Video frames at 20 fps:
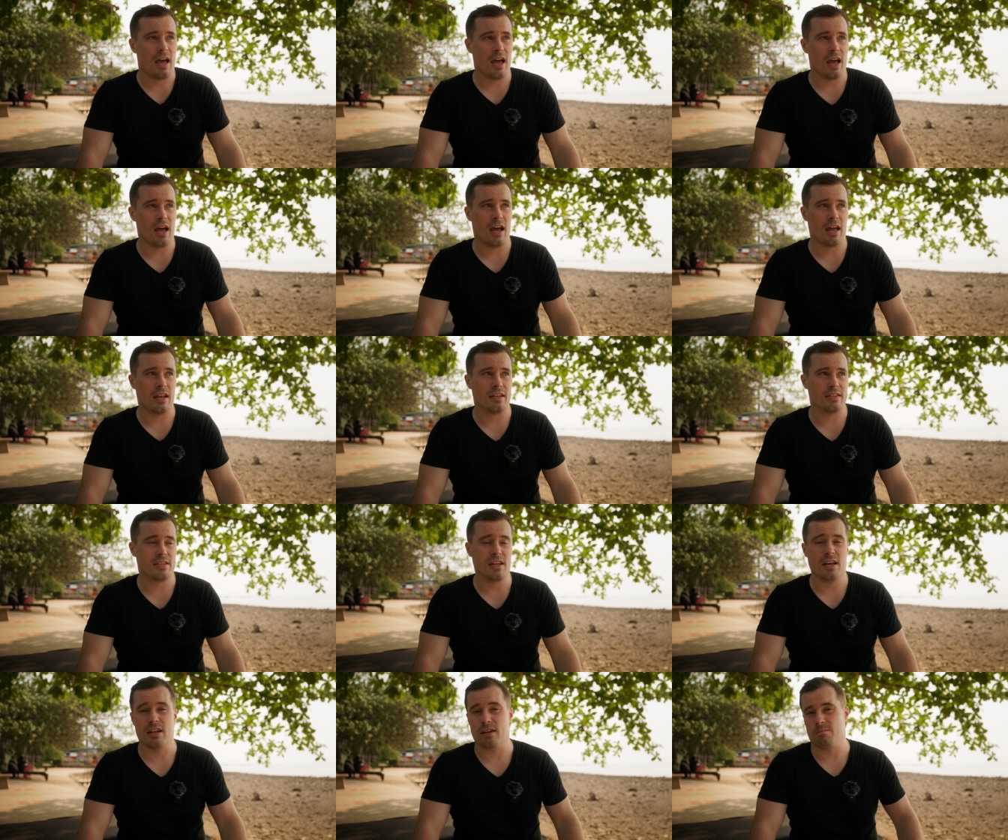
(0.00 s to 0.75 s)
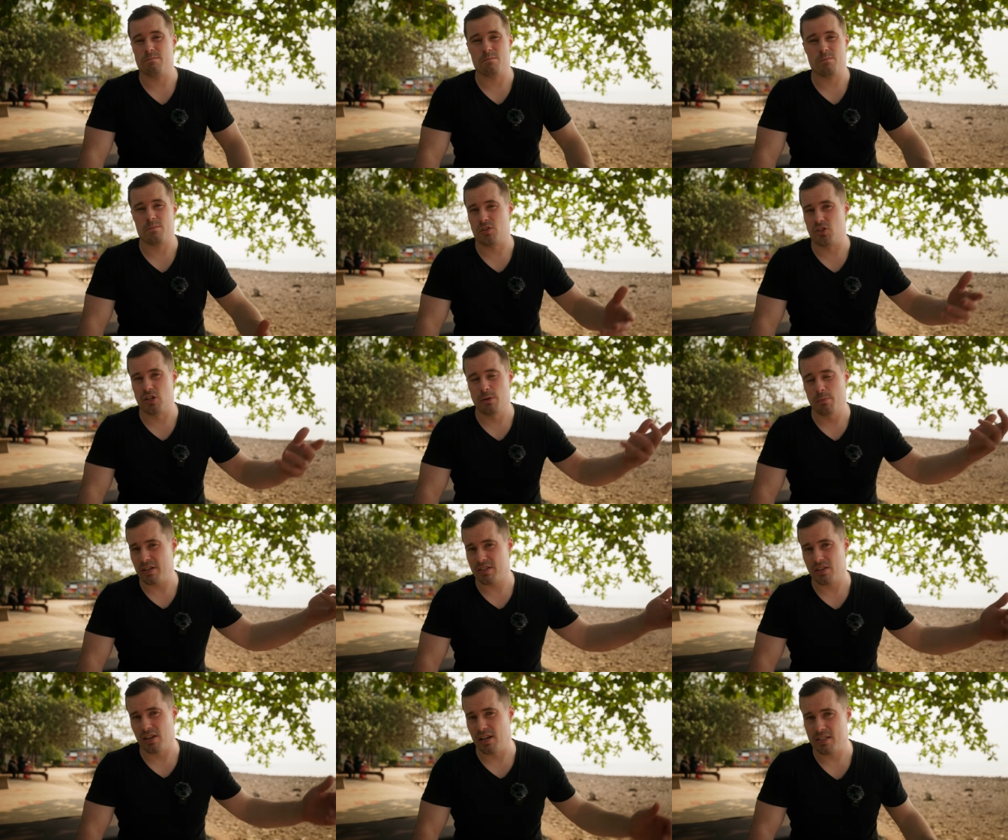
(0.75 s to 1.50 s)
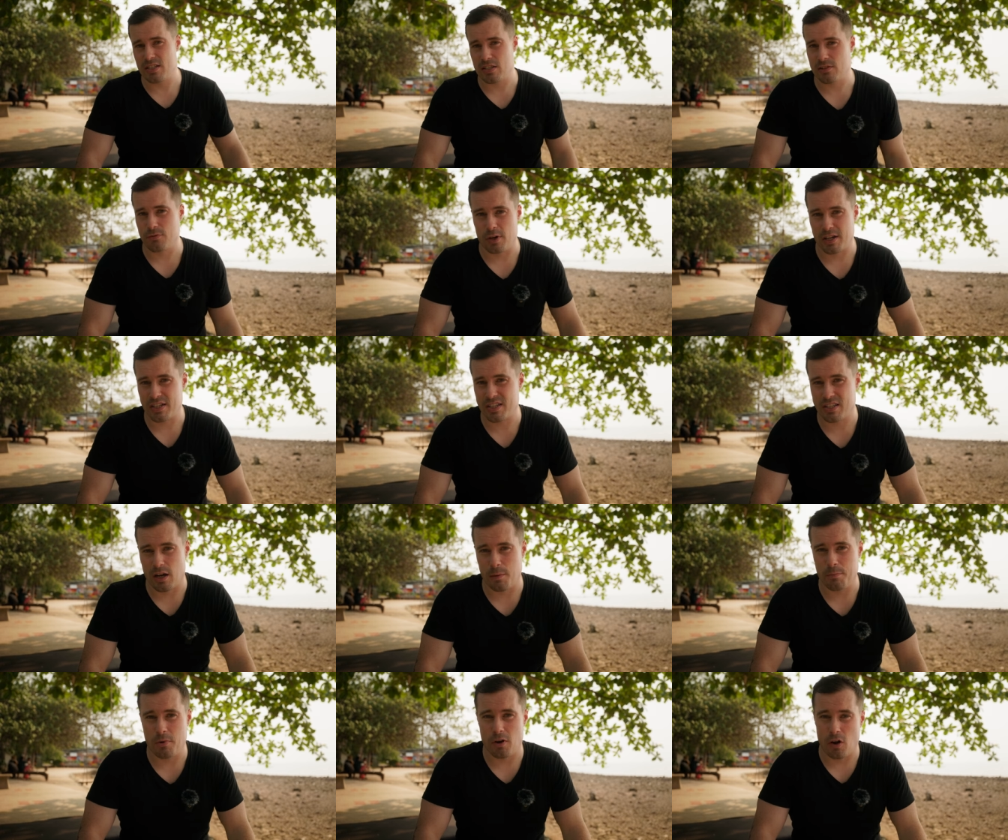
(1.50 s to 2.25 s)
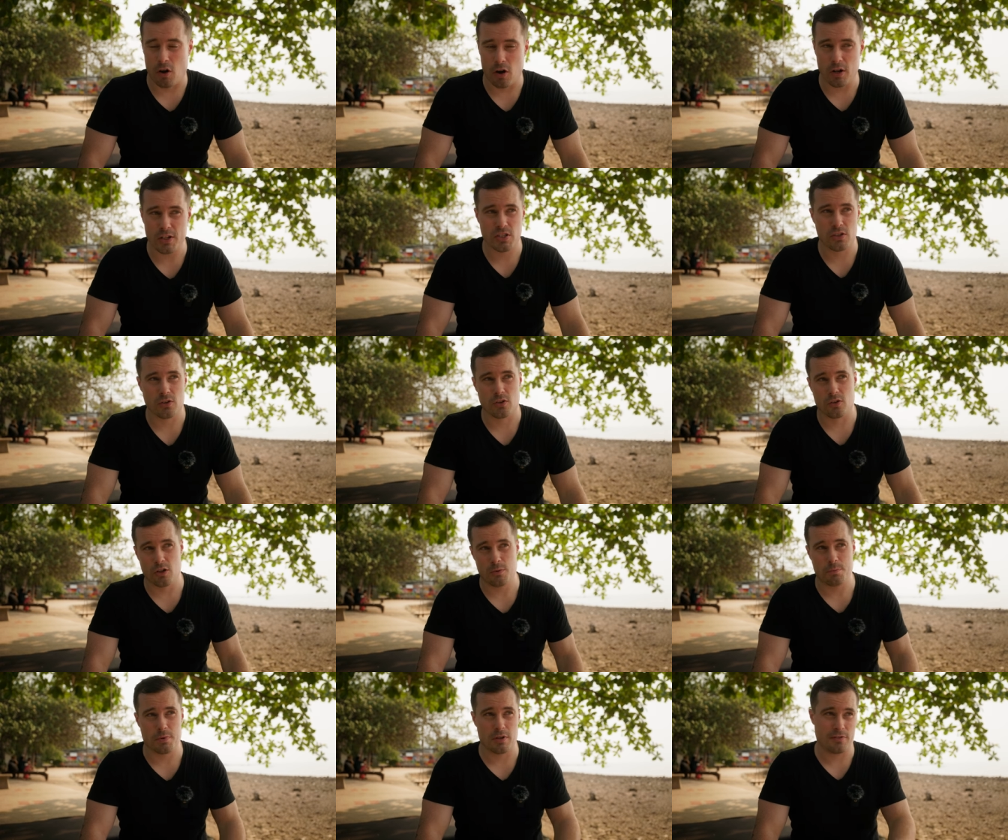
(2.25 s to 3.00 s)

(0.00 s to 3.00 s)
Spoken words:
And yeah, G-Master lenses, for example, are also good,